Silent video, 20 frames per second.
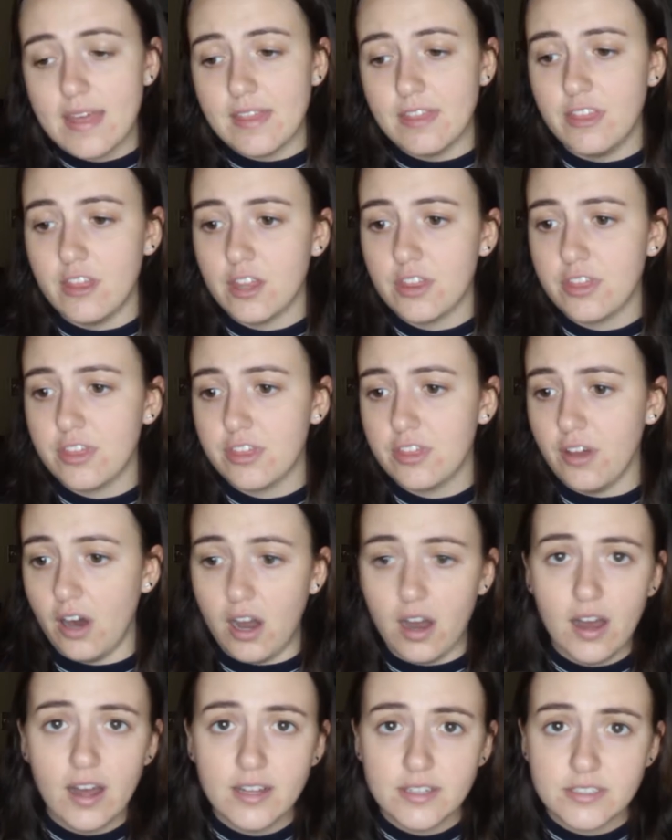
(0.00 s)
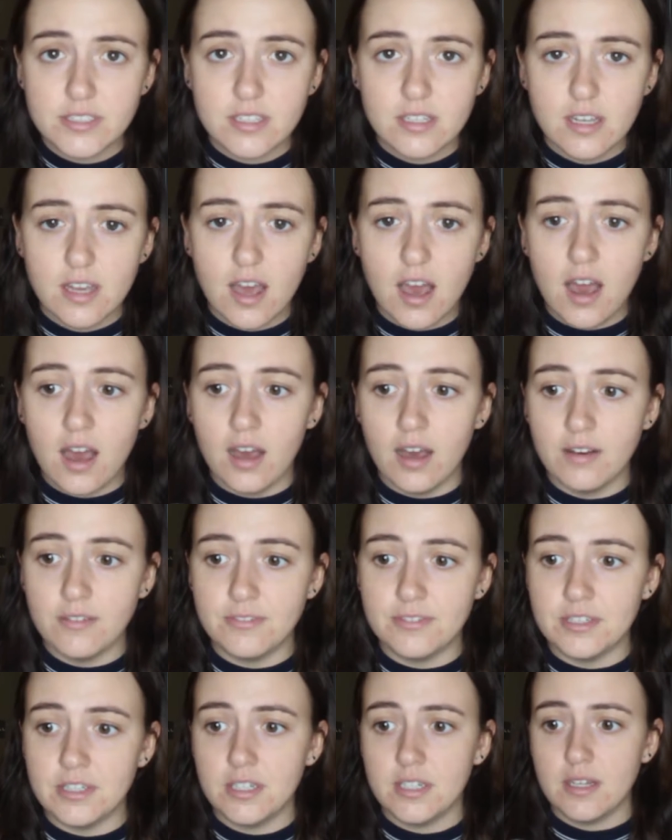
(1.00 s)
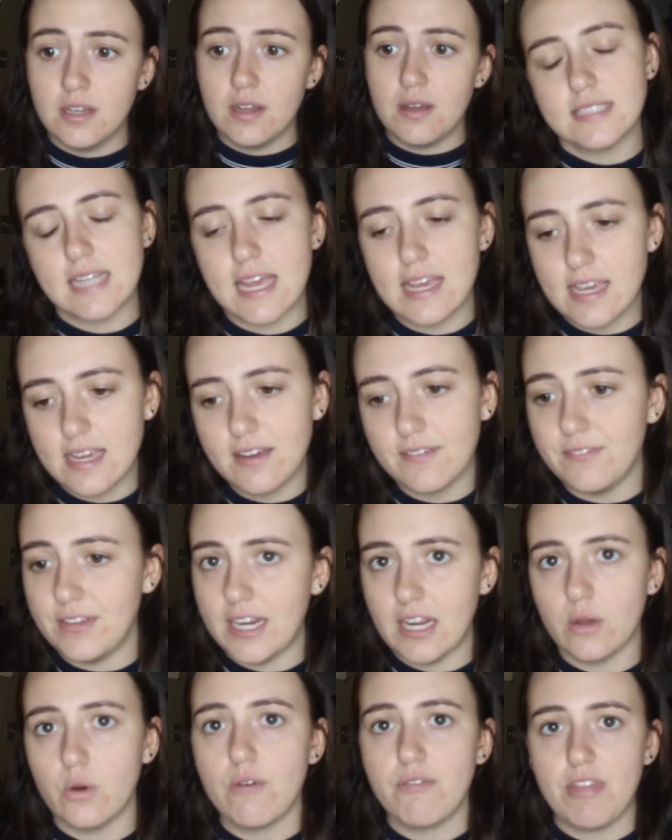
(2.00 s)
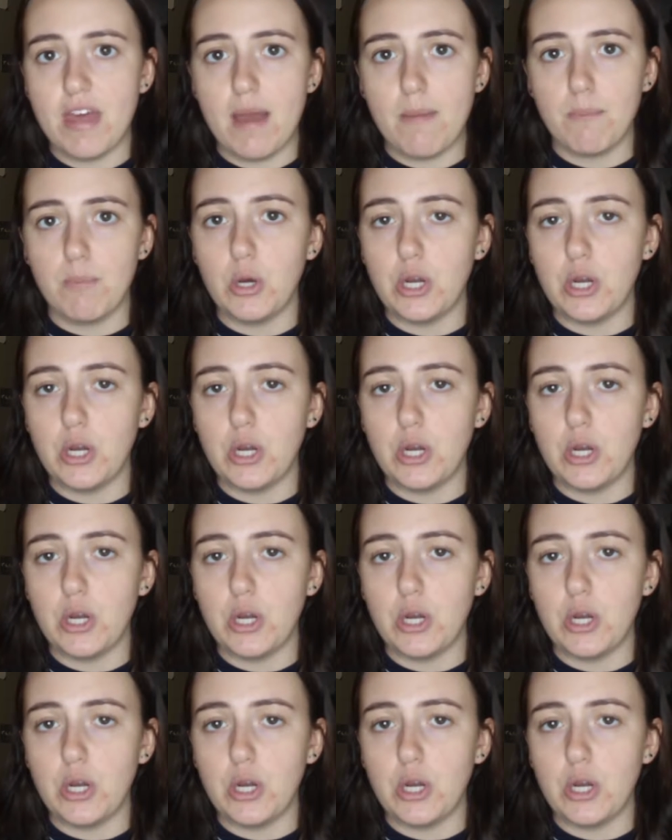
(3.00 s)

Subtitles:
The thought of taking a video of them,